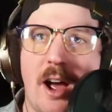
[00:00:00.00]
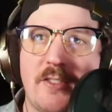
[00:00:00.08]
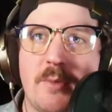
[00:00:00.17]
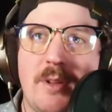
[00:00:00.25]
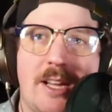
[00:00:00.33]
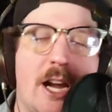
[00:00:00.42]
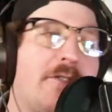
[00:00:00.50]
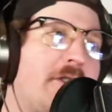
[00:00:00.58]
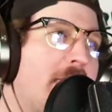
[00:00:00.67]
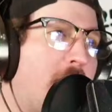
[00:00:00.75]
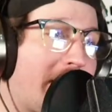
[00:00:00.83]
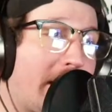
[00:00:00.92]
have to be careful
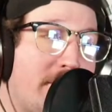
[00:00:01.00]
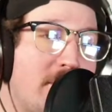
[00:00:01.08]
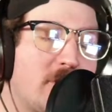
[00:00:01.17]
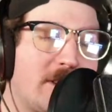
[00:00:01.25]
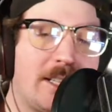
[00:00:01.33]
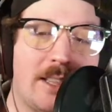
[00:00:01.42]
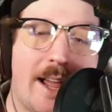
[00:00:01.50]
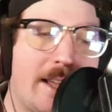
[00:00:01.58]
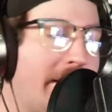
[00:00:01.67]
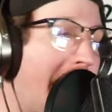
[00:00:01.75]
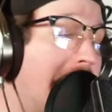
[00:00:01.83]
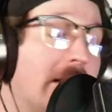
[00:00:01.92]
of with like music, like,
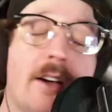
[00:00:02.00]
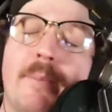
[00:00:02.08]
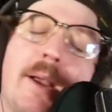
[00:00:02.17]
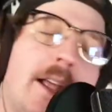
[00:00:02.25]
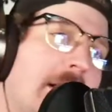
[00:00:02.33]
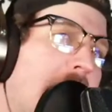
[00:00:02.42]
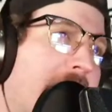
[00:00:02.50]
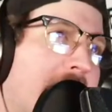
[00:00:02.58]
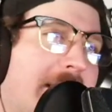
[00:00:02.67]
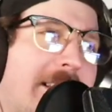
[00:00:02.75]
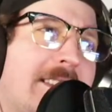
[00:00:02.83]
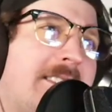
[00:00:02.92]
and I love
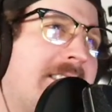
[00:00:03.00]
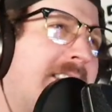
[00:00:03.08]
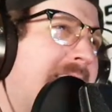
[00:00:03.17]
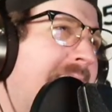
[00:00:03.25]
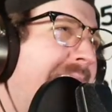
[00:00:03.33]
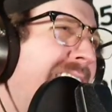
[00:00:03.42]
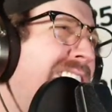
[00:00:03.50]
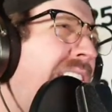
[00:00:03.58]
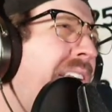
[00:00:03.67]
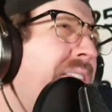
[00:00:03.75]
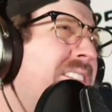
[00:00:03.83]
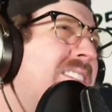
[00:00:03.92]
this. Like, this is a
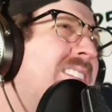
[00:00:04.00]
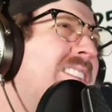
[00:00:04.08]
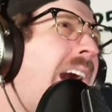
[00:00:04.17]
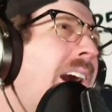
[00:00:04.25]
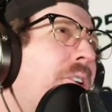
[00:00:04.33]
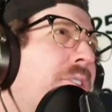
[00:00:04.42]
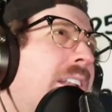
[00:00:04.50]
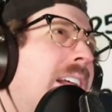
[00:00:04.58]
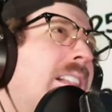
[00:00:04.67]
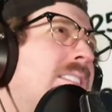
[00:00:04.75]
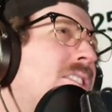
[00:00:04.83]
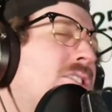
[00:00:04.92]
lot of the style that I
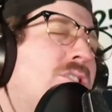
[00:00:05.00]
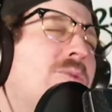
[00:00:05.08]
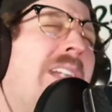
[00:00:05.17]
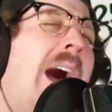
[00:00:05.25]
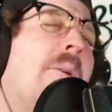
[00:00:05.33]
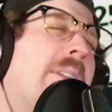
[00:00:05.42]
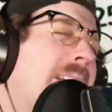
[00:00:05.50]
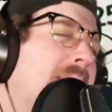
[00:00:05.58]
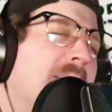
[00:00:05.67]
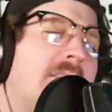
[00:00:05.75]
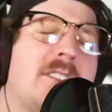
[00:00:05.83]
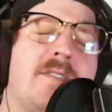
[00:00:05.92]
listen to nowadays.
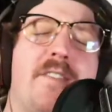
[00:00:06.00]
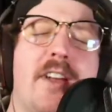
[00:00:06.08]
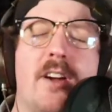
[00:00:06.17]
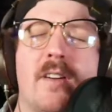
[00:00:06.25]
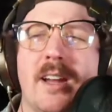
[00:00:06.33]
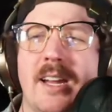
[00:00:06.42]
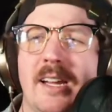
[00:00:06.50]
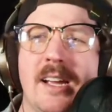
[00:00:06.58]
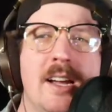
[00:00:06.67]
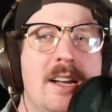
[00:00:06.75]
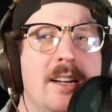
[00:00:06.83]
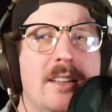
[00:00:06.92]
This is very
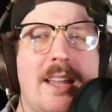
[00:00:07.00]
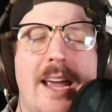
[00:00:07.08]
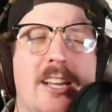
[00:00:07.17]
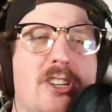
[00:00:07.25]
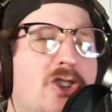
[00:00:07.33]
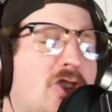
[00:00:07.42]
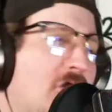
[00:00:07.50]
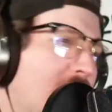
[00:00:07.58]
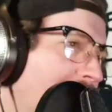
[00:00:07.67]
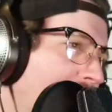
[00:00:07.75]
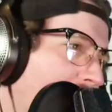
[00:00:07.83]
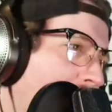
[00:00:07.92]
like
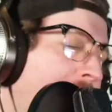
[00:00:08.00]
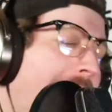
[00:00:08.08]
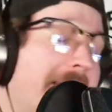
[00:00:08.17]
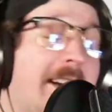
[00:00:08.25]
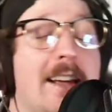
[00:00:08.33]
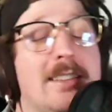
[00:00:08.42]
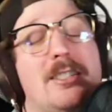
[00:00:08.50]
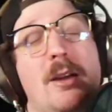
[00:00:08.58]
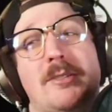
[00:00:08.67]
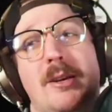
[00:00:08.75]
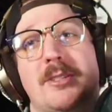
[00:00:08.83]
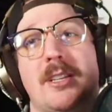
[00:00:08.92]
chill. I mean,
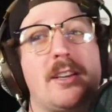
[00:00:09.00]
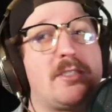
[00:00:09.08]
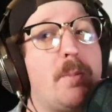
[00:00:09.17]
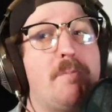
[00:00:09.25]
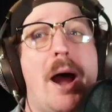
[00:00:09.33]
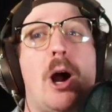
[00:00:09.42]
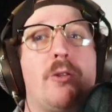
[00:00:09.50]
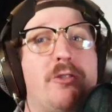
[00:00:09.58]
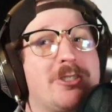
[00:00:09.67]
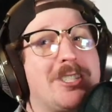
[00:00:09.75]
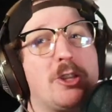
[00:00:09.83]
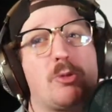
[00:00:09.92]
sometimes I love some
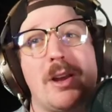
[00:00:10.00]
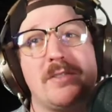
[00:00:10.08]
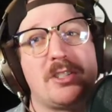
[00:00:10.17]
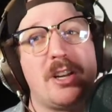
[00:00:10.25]
powerful synthwave